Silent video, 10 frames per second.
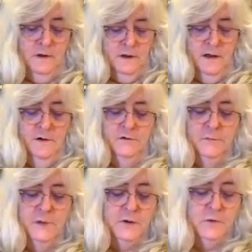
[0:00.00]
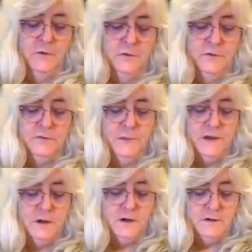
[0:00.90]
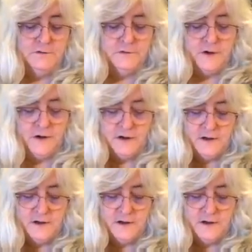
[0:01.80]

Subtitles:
Here's my corner of my cardstock.